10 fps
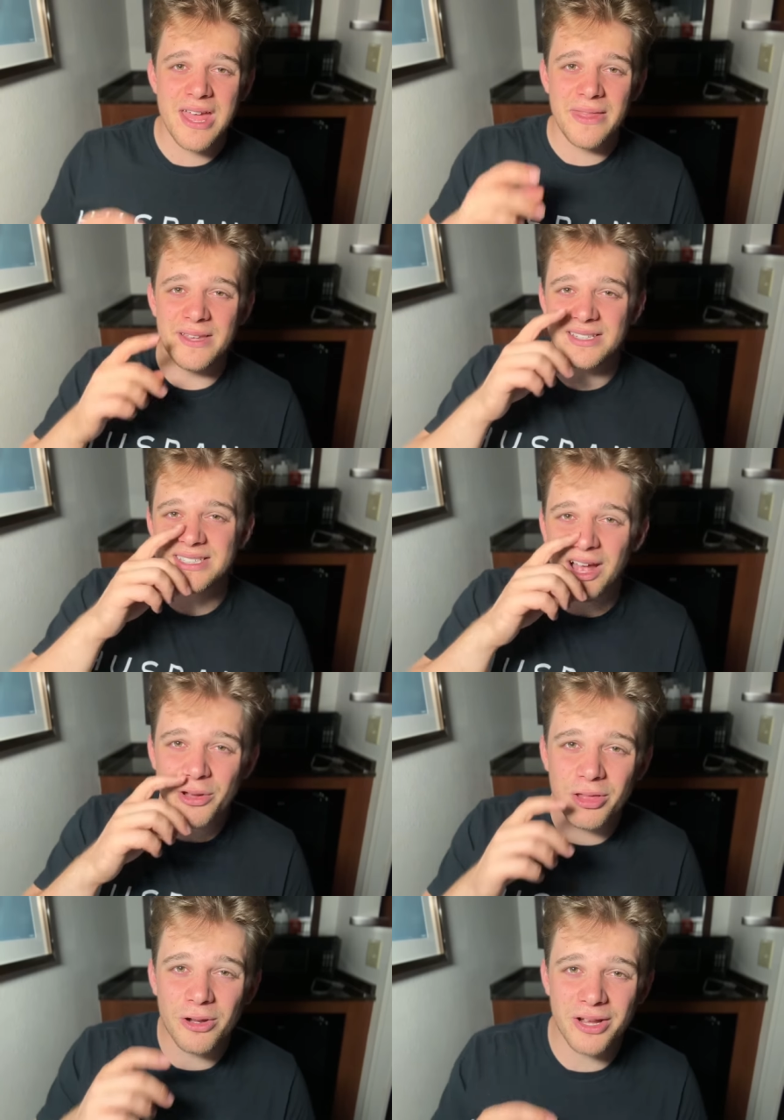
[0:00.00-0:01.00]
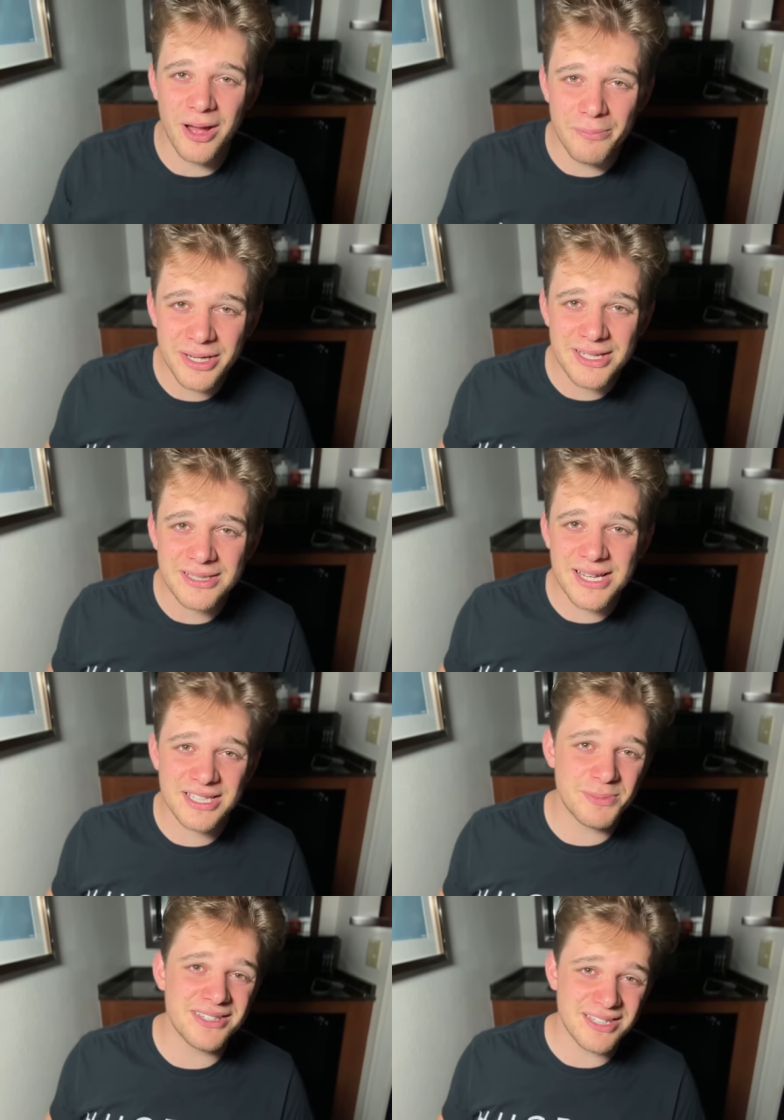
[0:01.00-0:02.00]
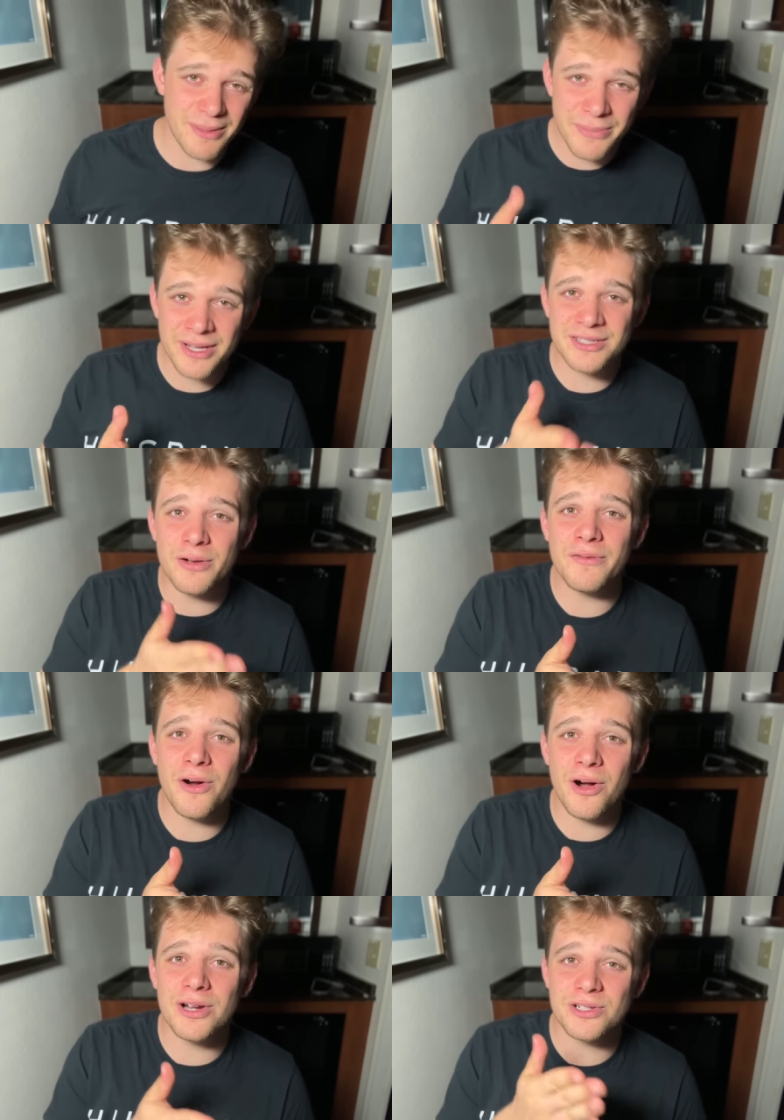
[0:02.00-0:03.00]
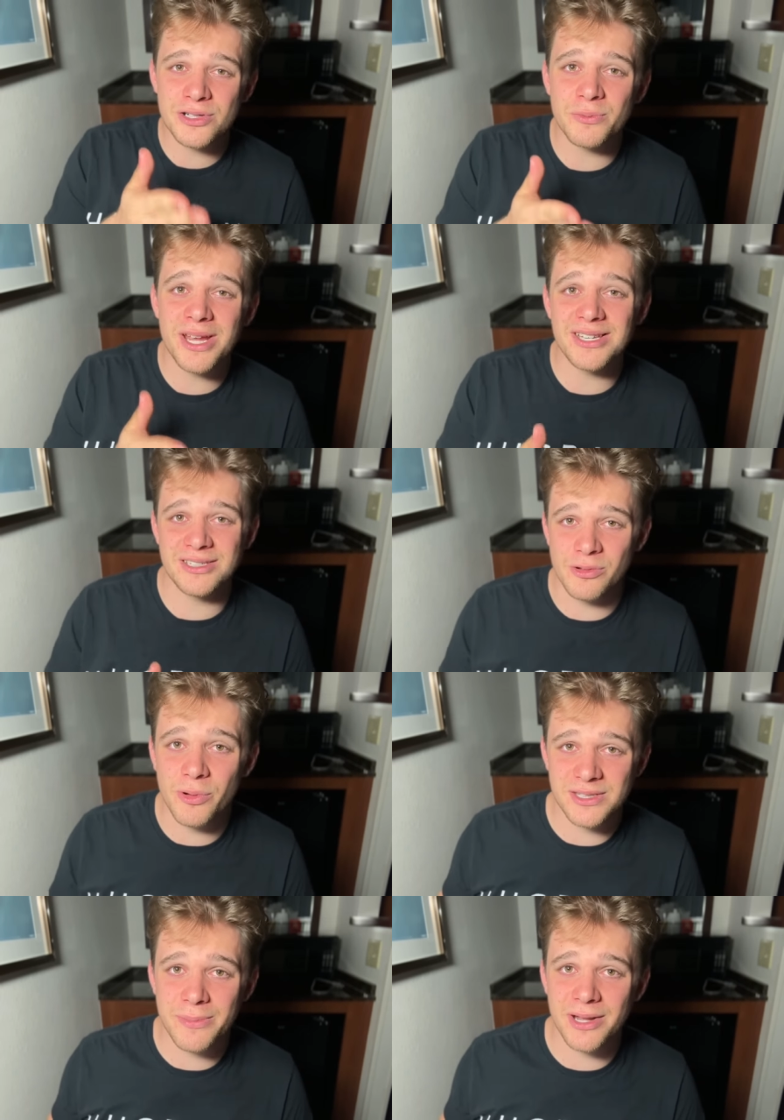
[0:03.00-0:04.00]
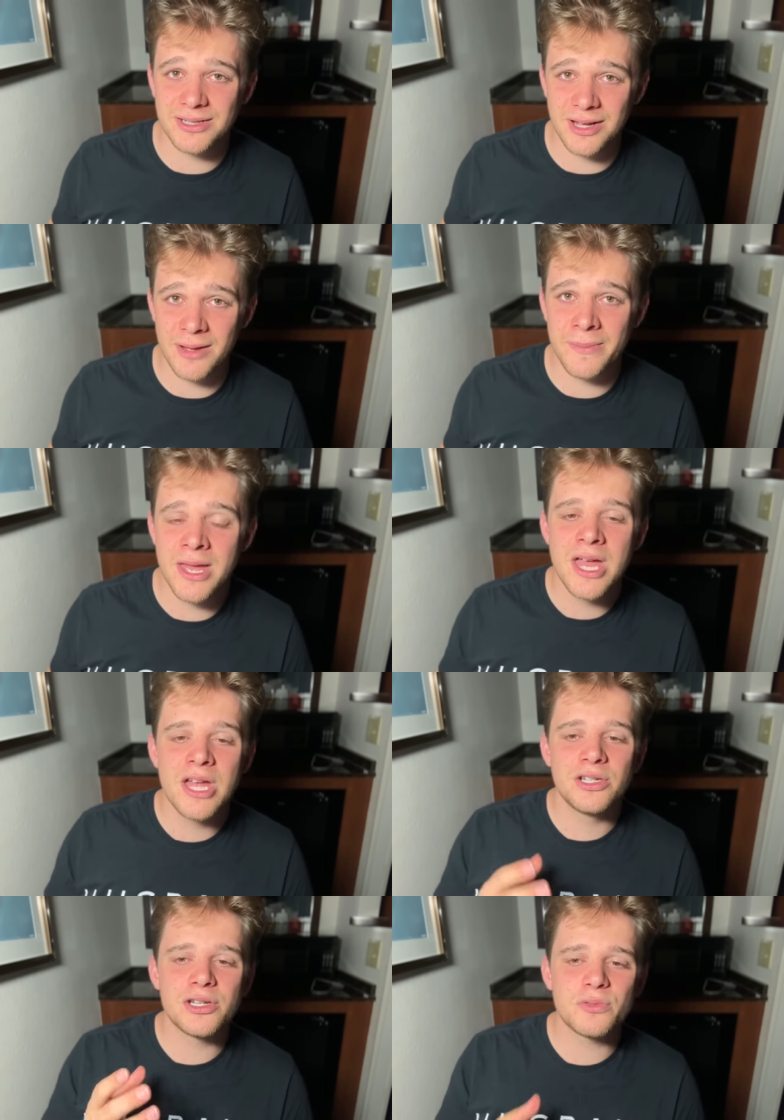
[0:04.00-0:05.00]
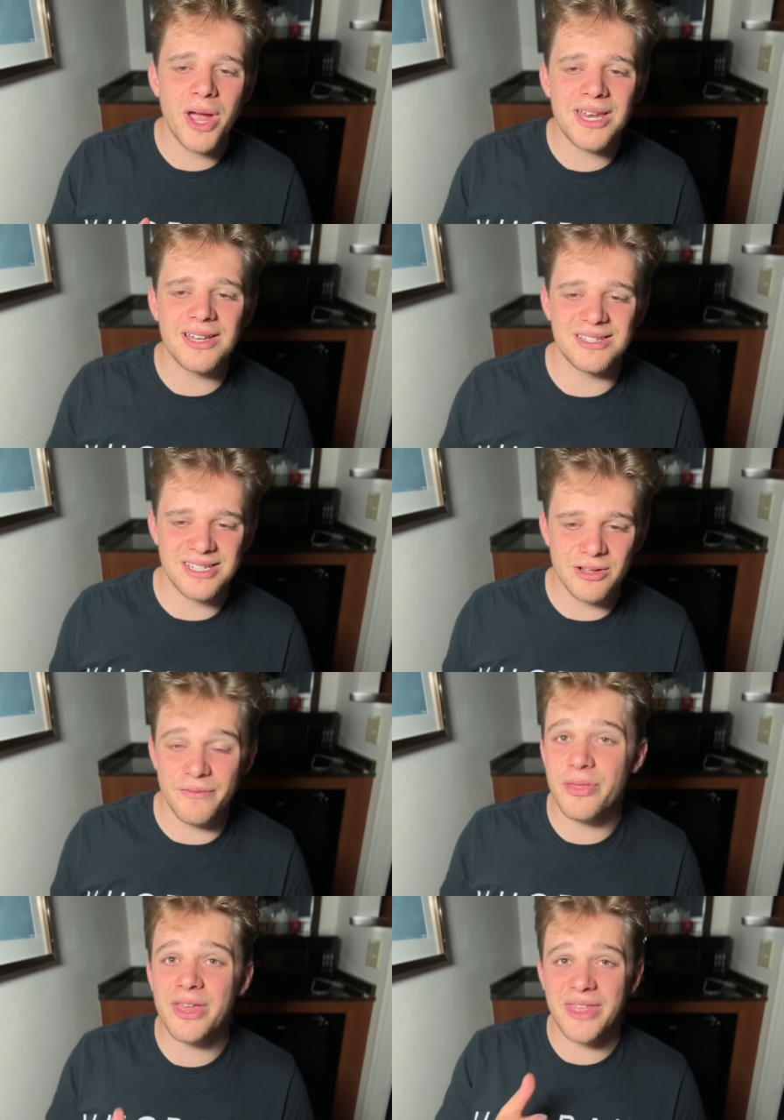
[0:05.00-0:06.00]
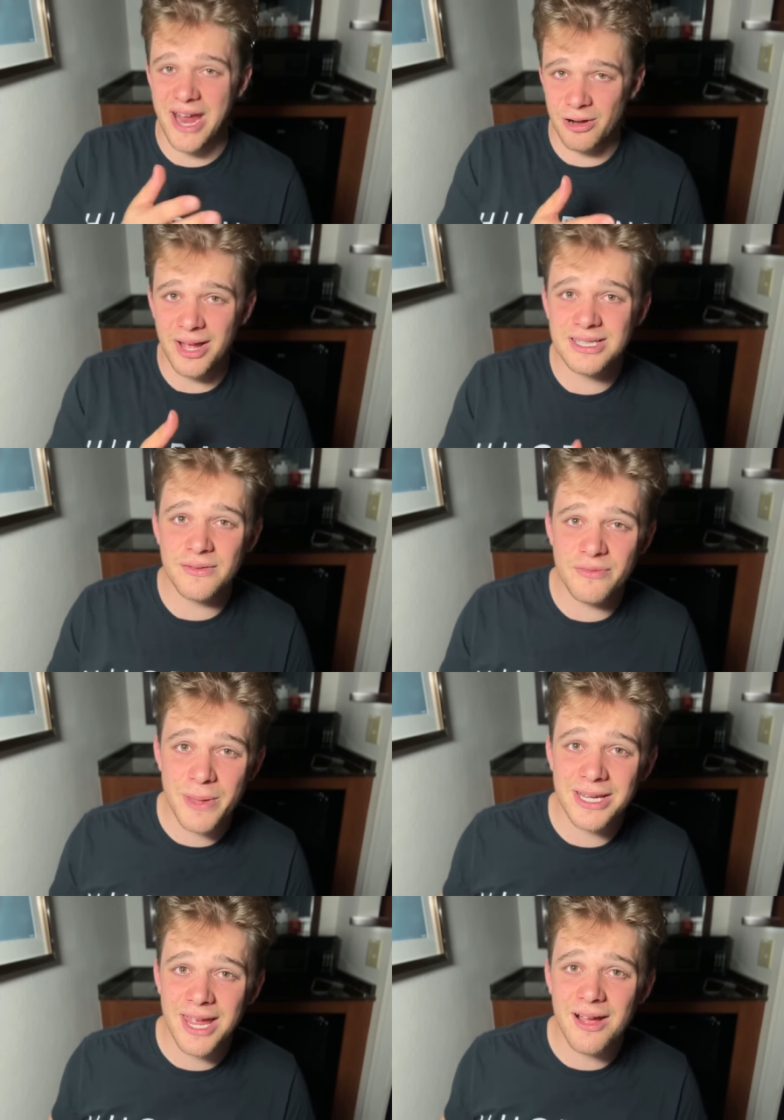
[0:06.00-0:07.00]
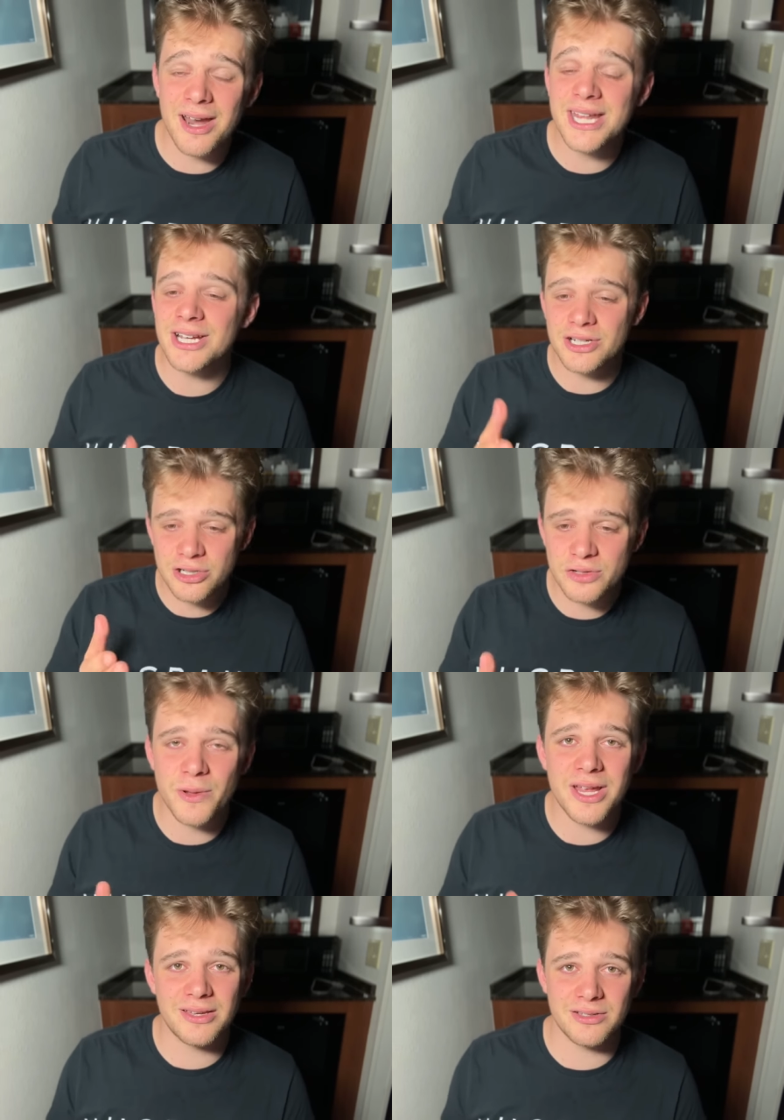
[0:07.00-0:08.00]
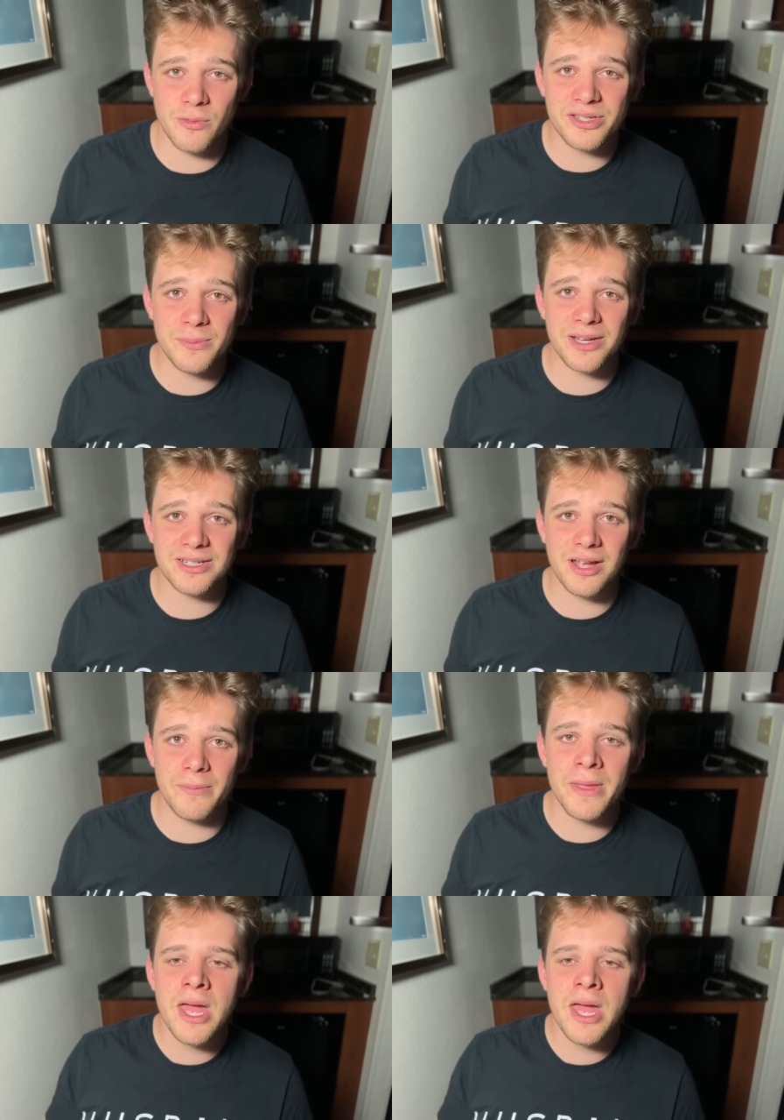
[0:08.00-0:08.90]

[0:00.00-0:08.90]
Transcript: these cellular companies has been something so far, just wait until what's about to come. Just wait until, if you think the airlines have been chaotic, just wait until what's about to come,